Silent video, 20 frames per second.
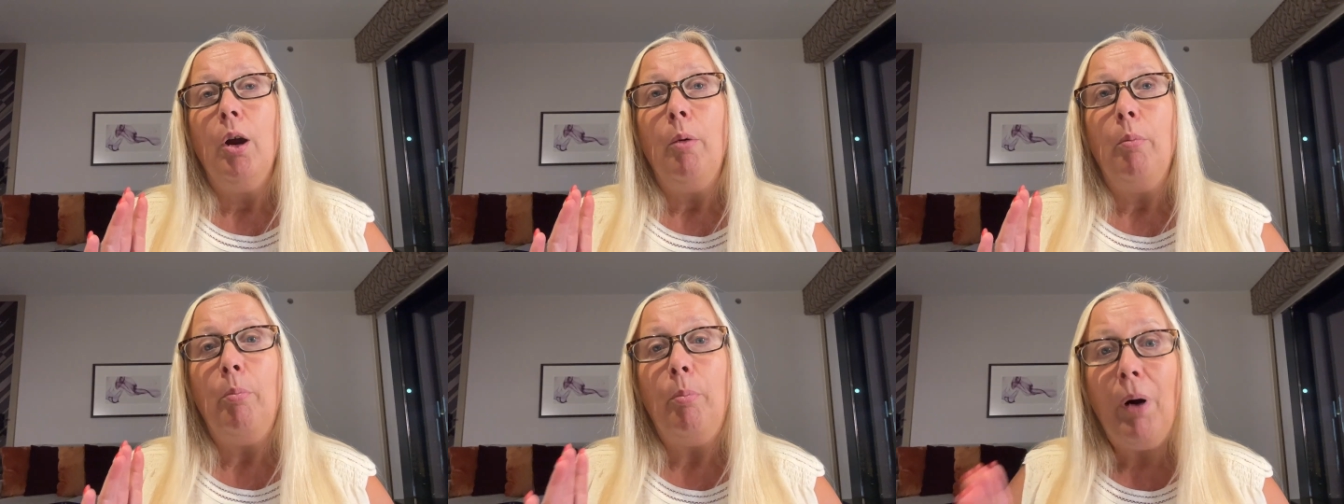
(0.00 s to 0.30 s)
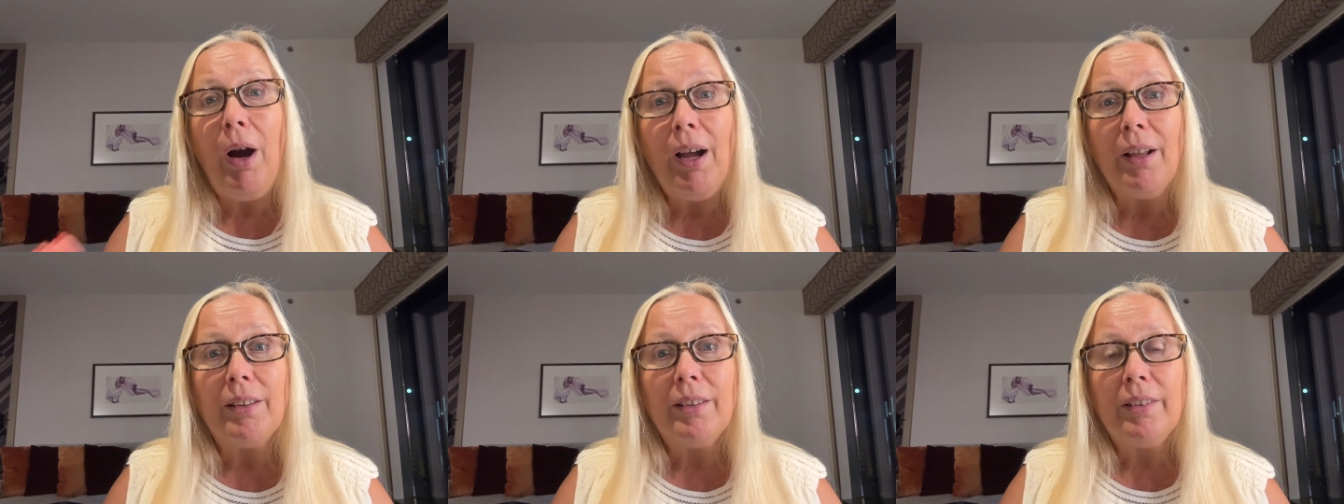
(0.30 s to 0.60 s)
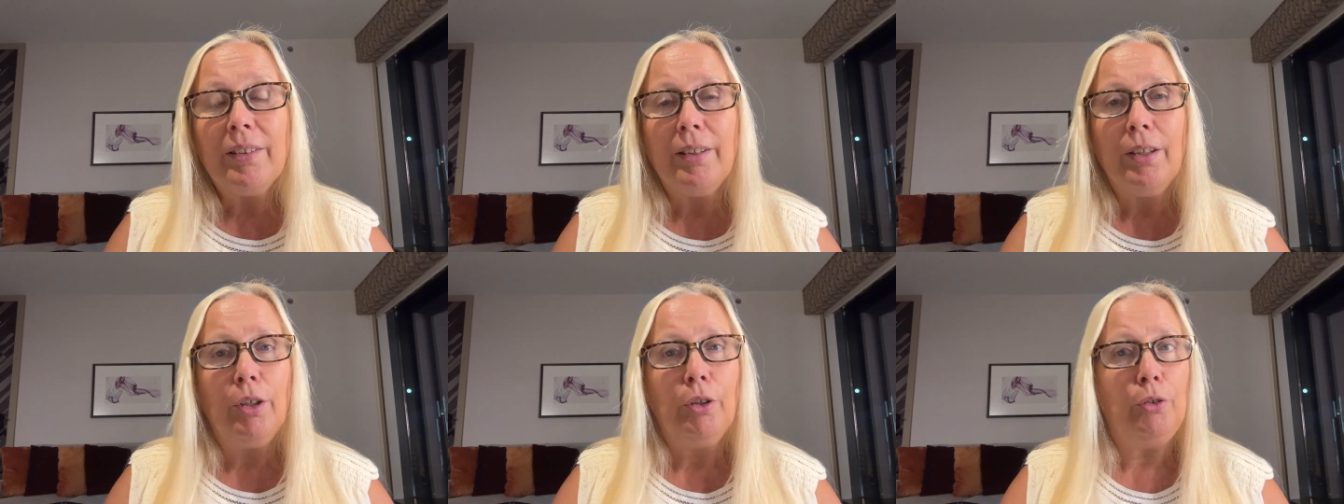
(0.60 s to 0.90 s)

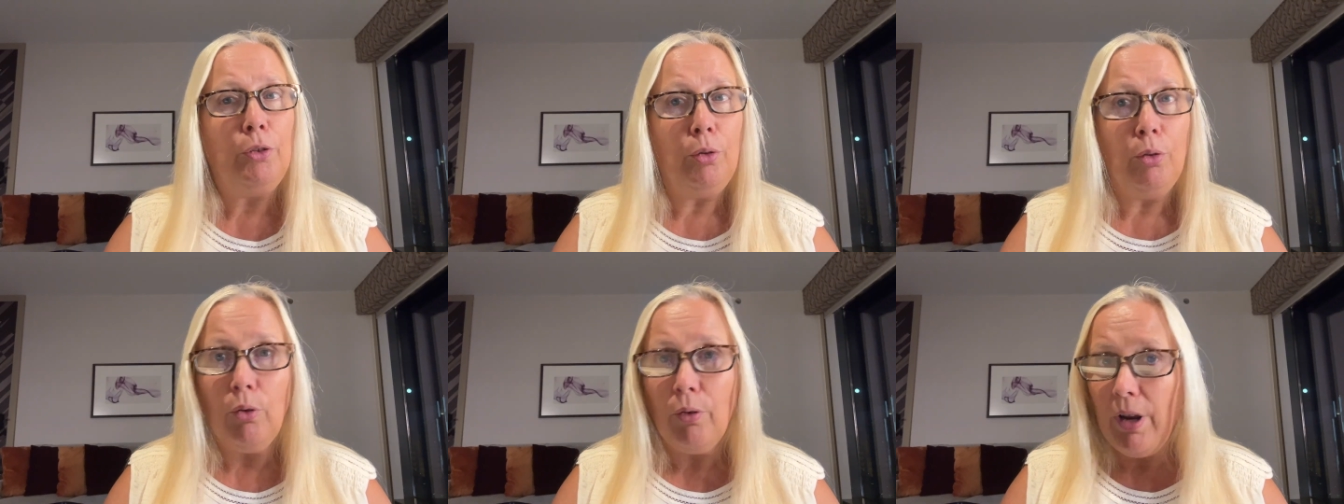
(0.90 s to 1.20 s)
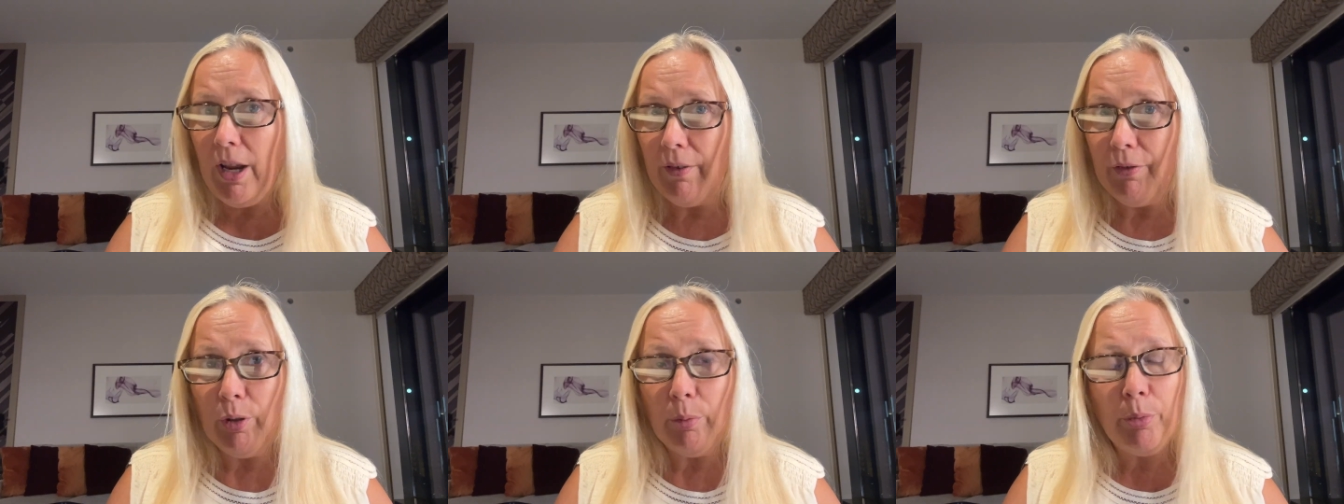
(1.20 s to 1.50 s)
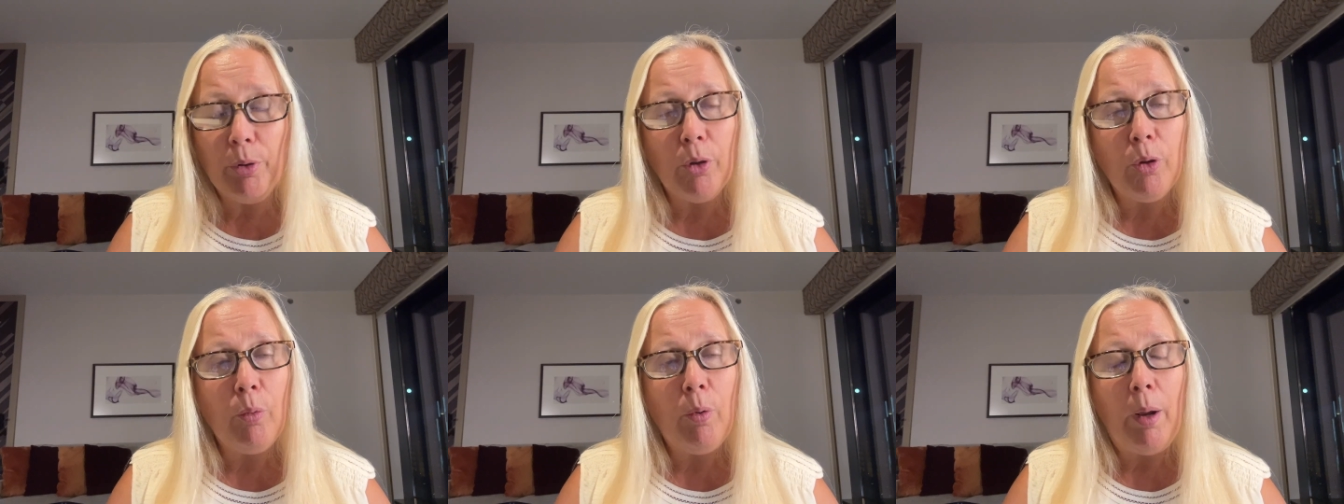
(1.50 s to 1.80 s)
But you don't have to
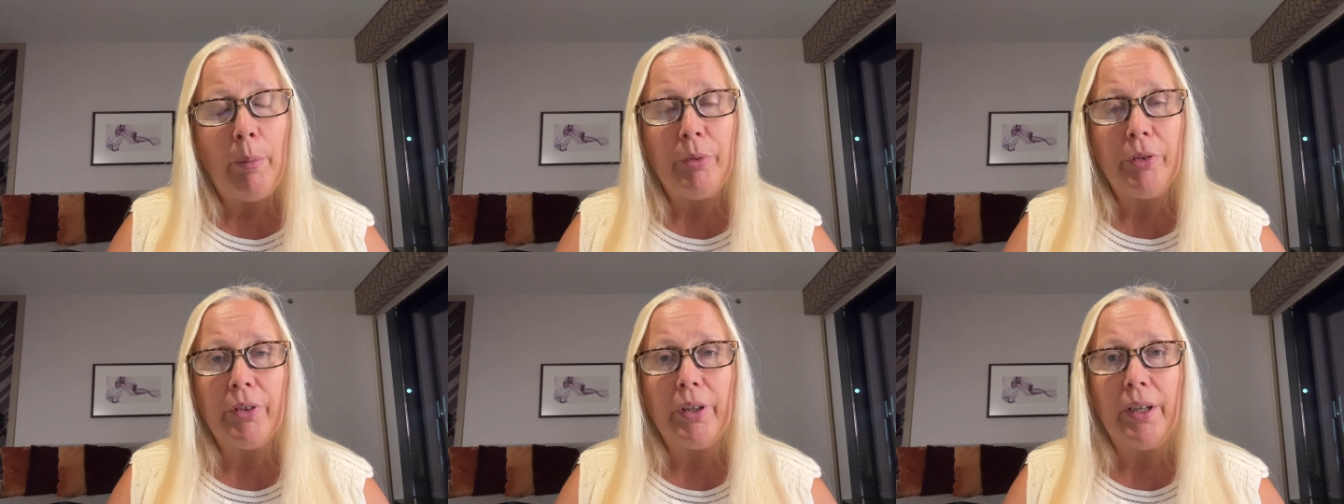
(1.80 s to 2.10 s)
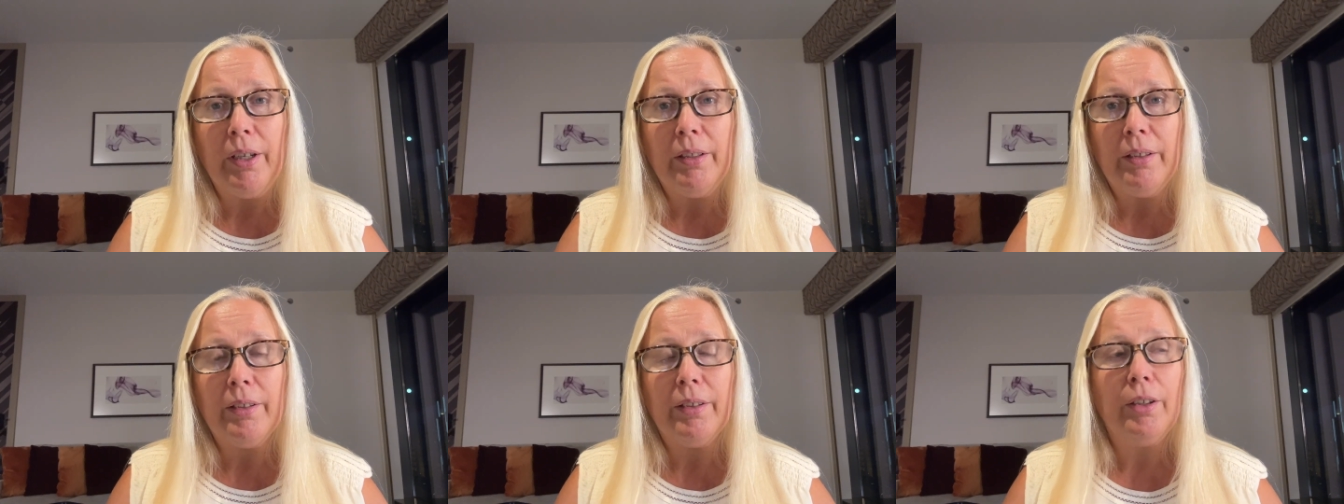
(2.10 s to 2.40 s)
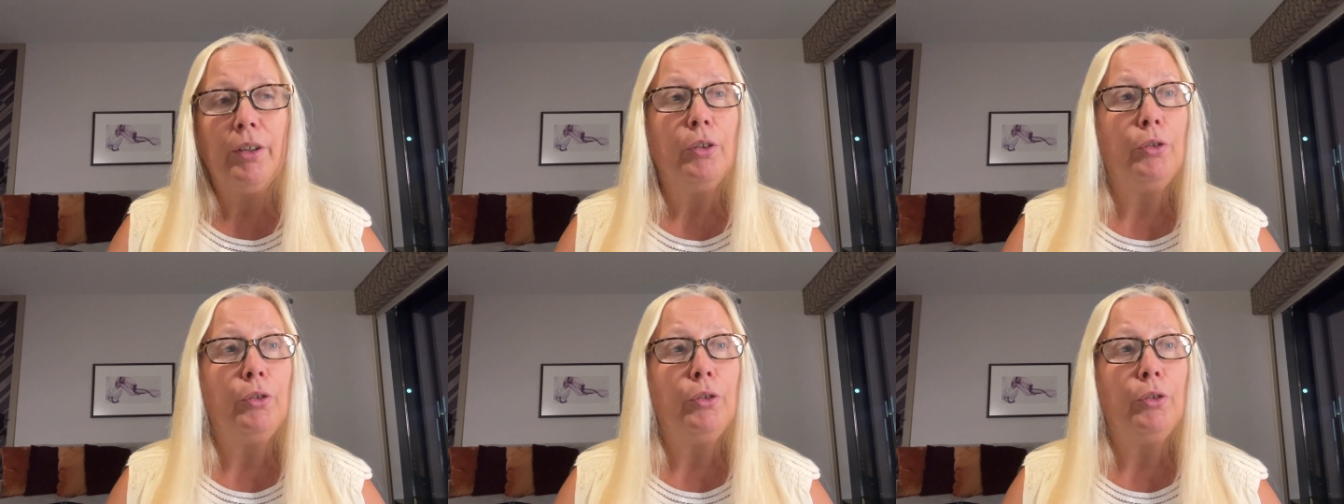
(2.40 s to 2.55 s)
build a website.